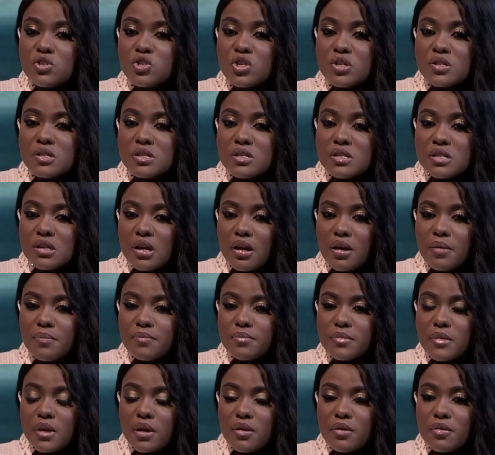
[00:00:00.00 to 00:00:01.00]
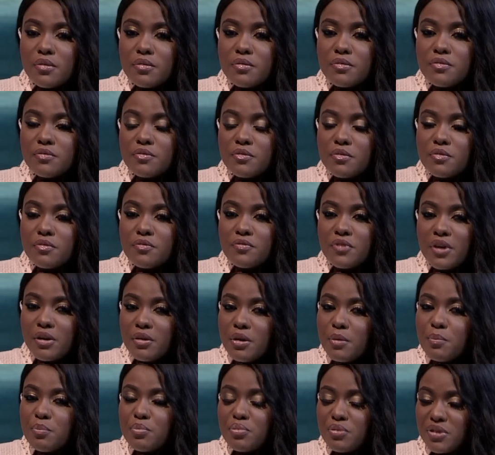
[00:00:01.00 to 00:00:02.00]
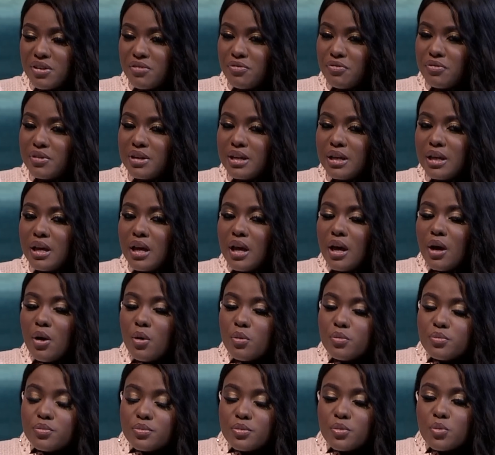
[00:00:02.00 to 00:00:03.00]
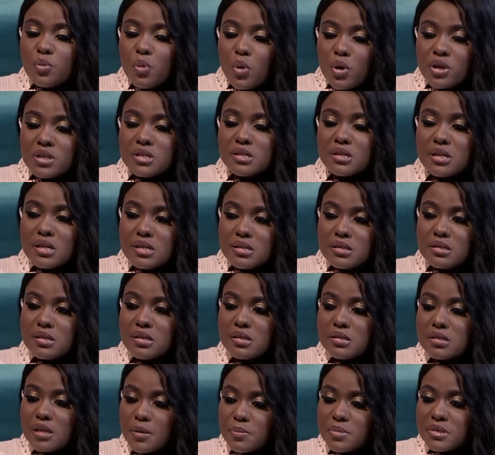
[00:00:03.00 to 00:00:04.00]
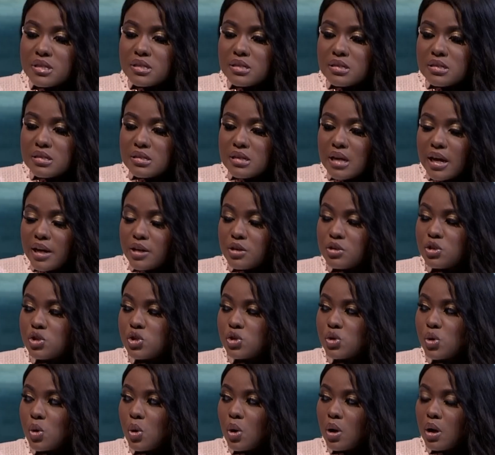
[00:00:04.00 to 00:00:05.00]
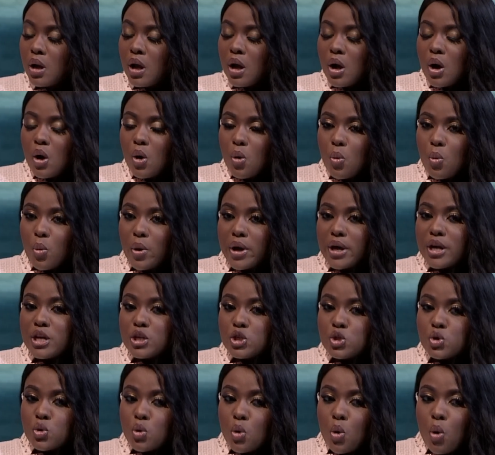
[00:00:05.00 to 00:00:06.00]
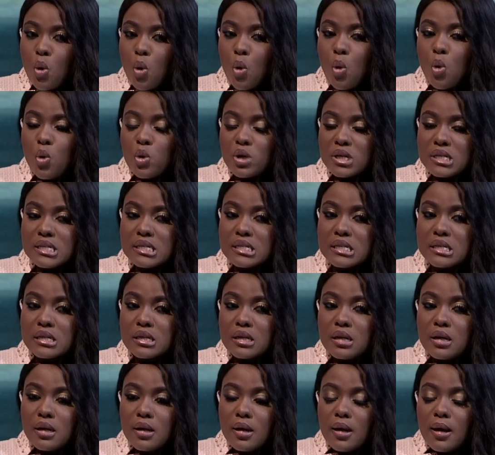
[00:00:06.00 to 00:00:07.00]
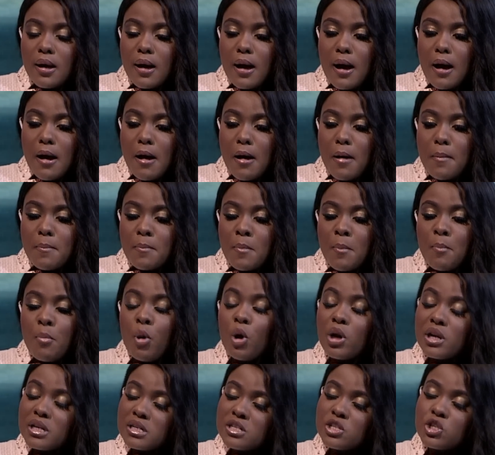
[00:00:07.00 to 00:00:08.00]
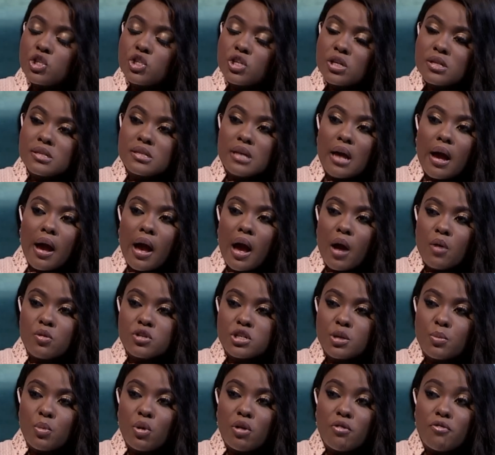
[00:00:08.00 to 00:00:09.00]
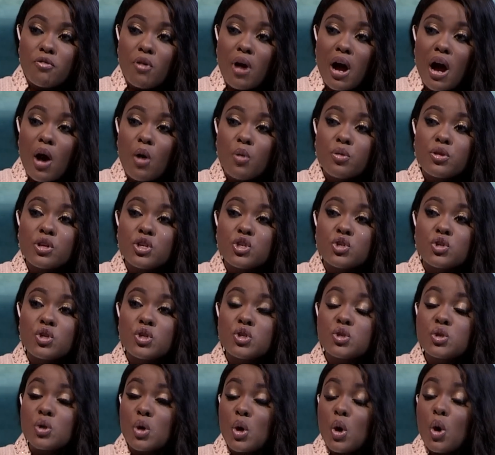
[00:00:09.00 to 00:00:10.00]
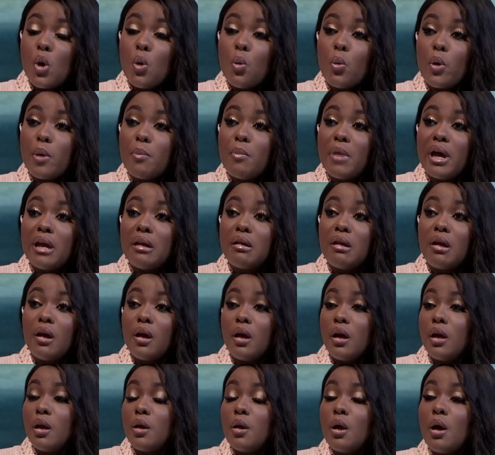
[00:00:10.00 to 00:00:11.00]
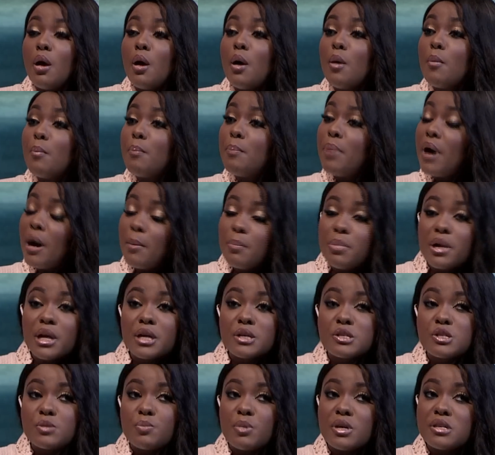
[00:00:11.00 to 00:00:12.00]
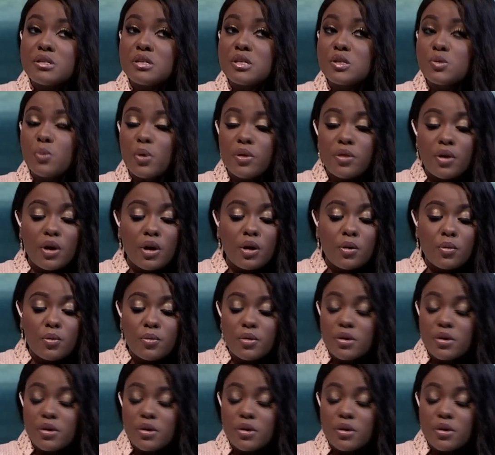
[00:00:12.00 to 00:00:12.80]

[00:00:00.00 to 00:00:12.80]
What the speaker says: Just... very briefly, what is the substantial way to hold politicians accountable for how they treat women in public spaces, whether,